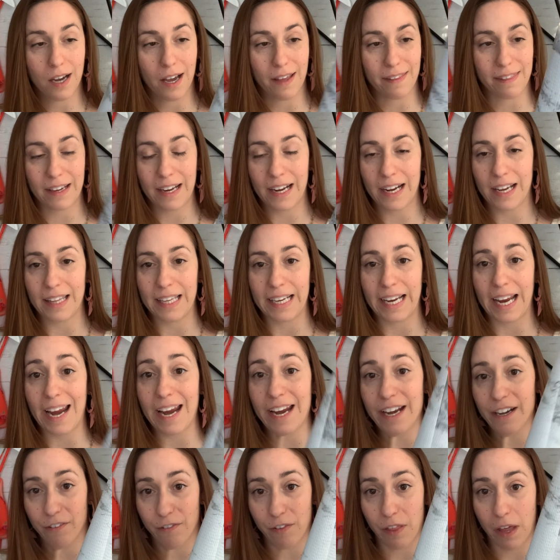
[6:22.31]
I think I got like
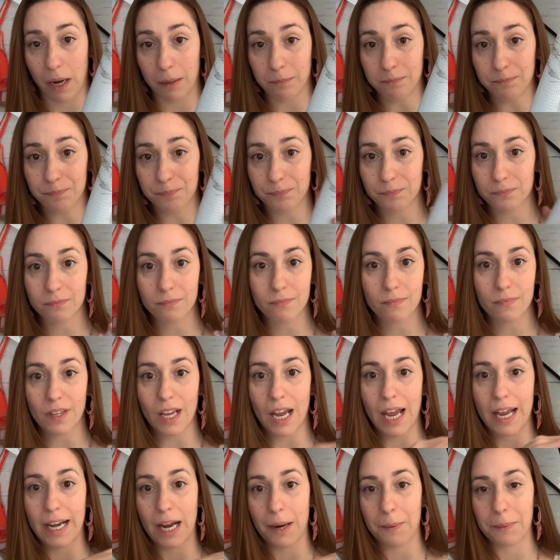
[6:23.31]
8 of them,
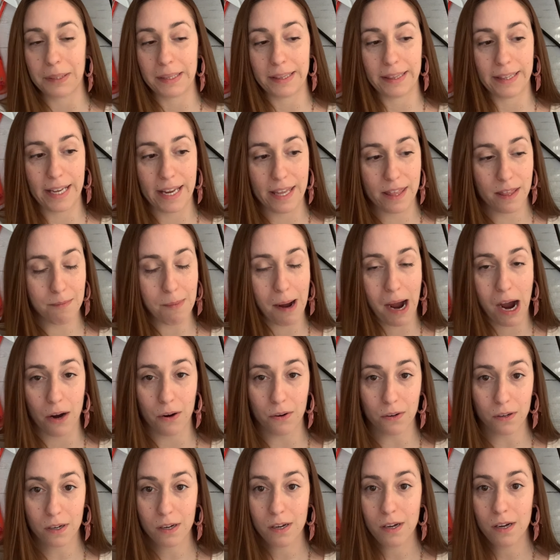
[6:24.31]
and I would lay them
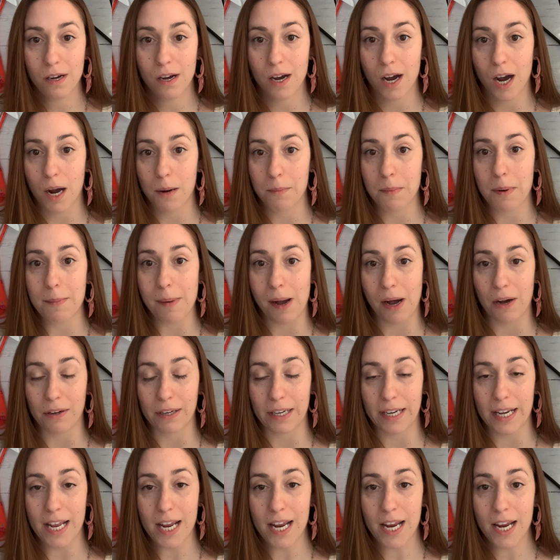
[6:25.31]
out on my
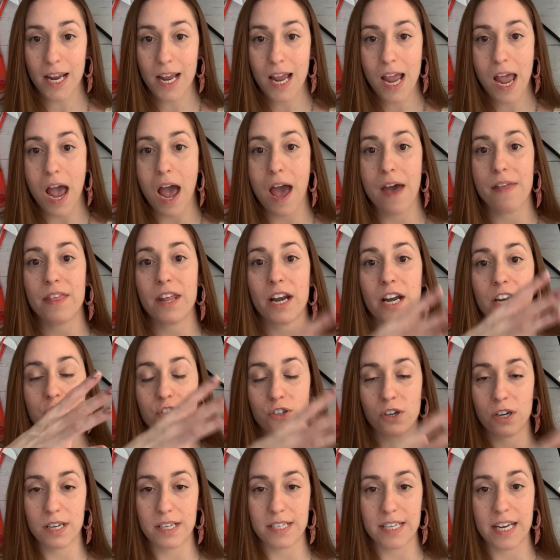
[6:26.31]
balcony, and then I
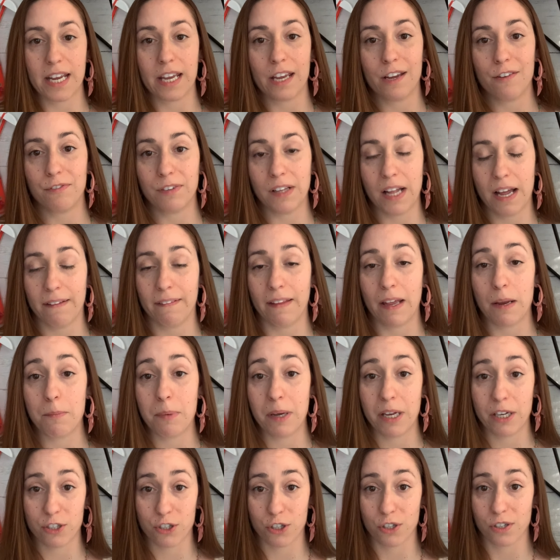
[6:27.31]
started taking flat lay
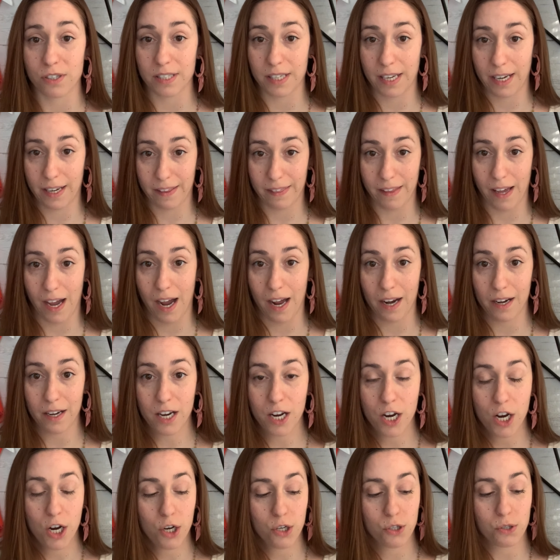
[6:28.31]
pictures like that.
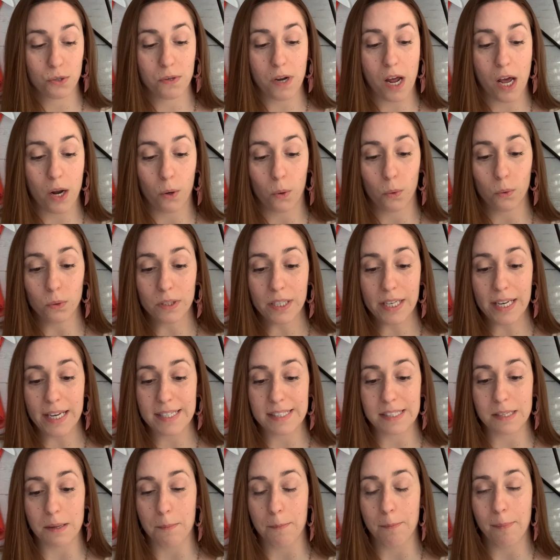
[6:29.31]
So not only
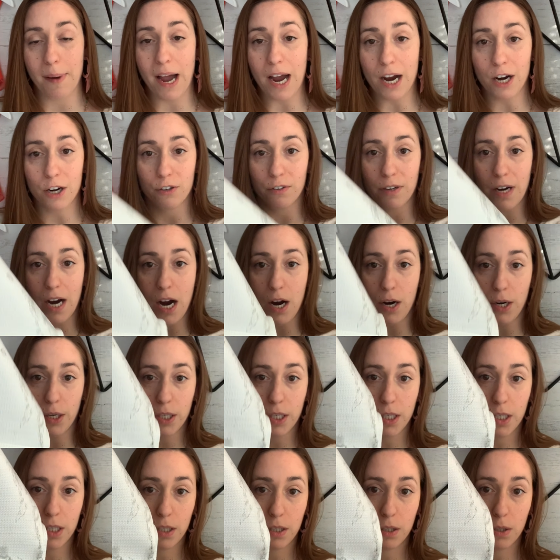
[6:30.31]
is the
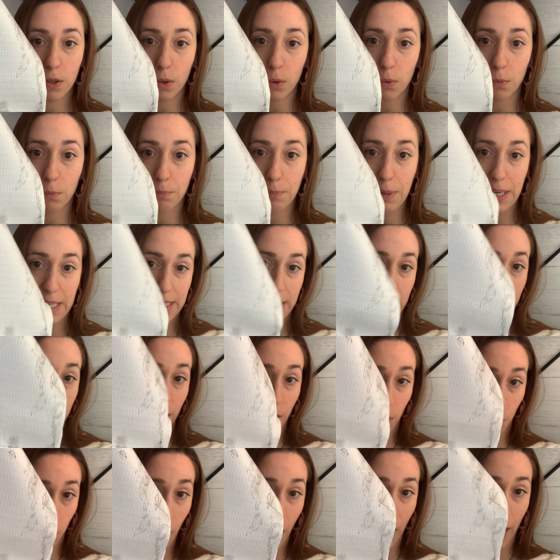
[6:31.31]
background
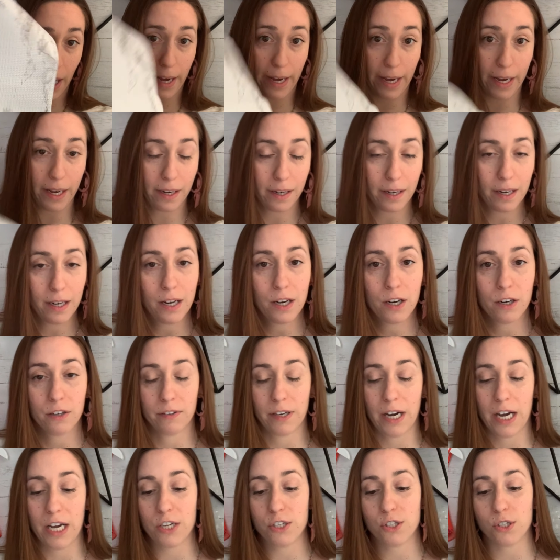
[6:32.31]
basically white,
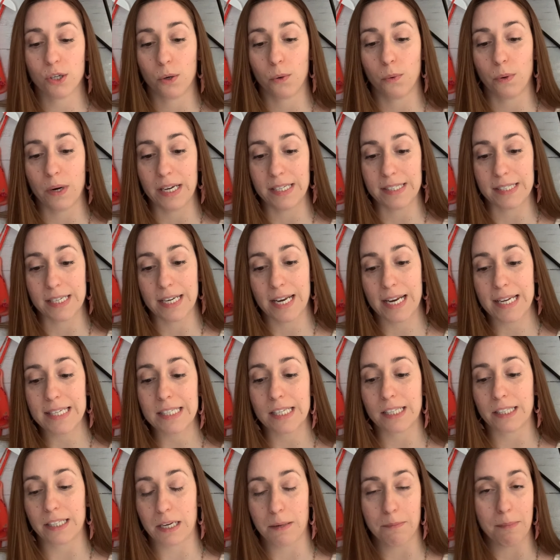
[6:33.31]
right? So it's a nice
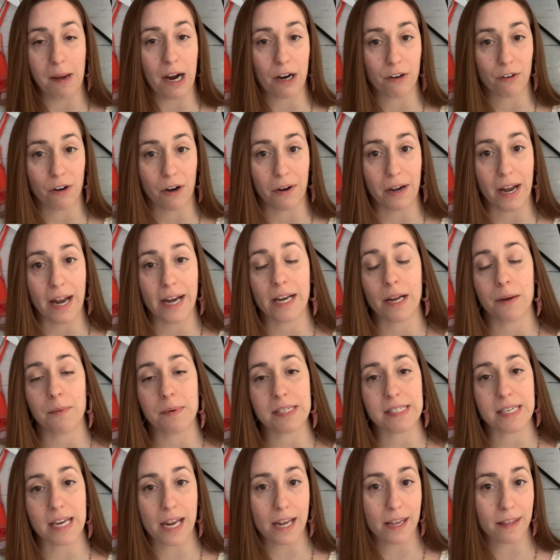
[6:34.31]
clean background, and I
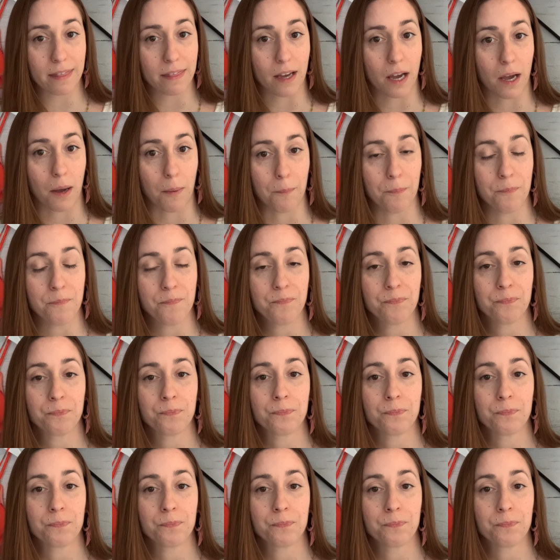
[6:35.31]
would take them